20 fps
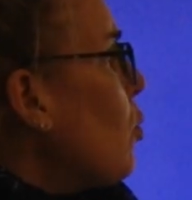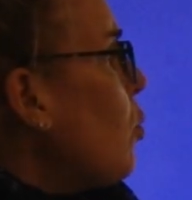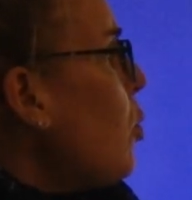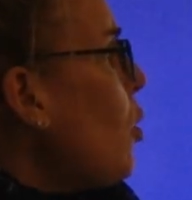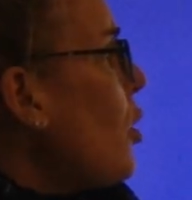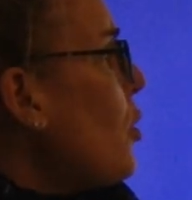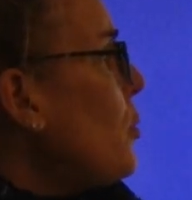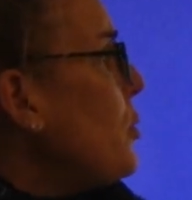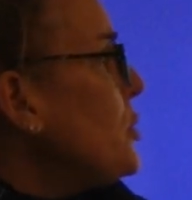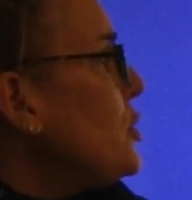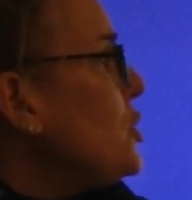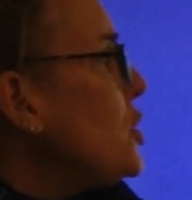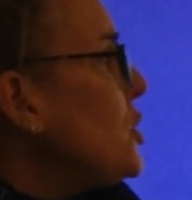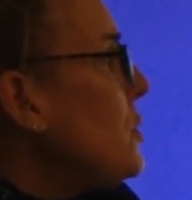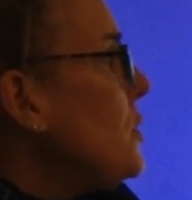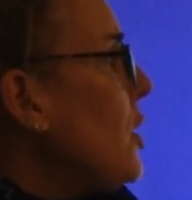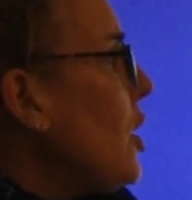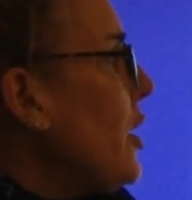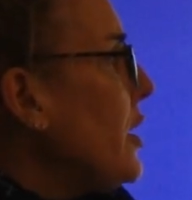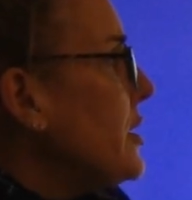what would
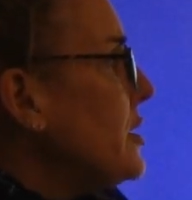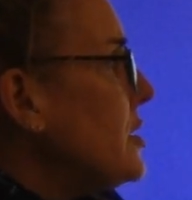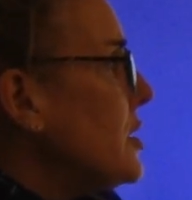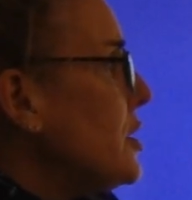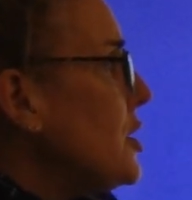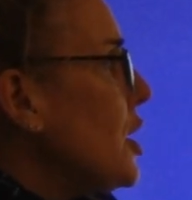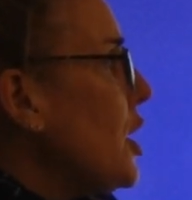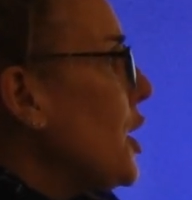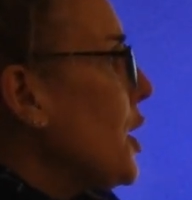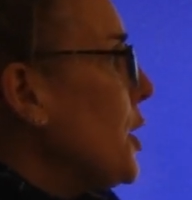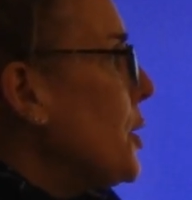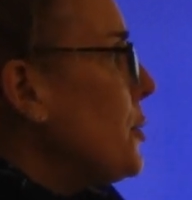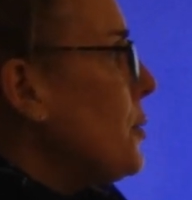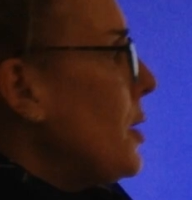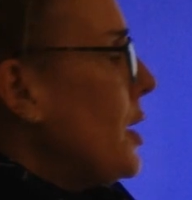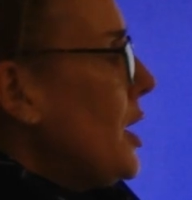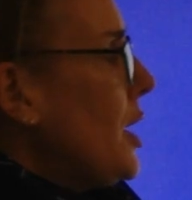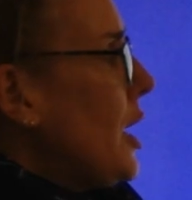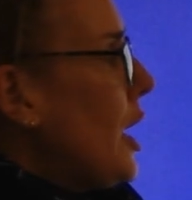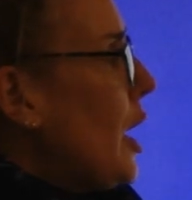you like to know
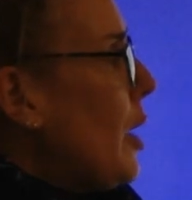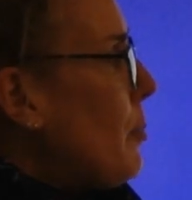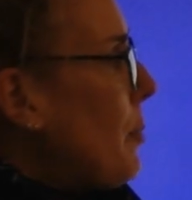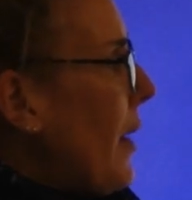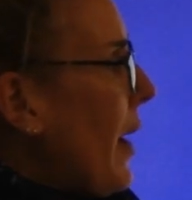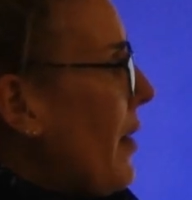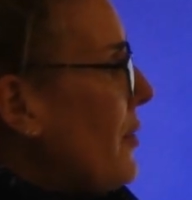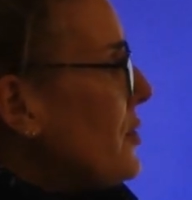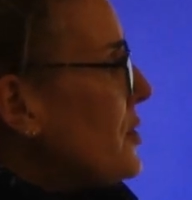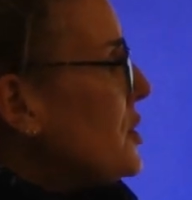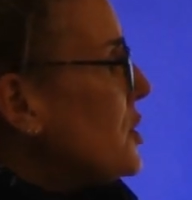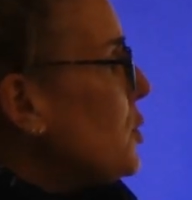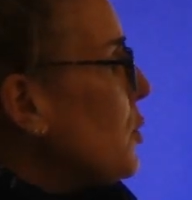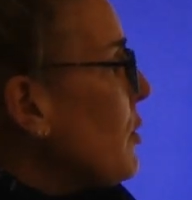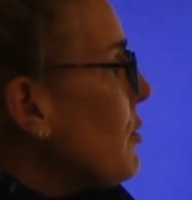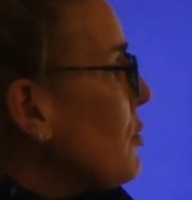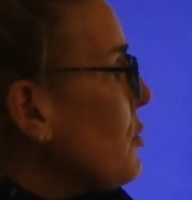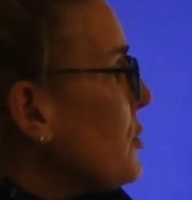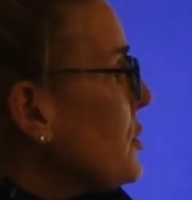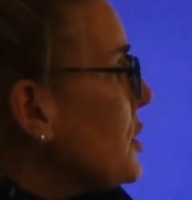about the
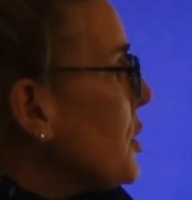squirrel?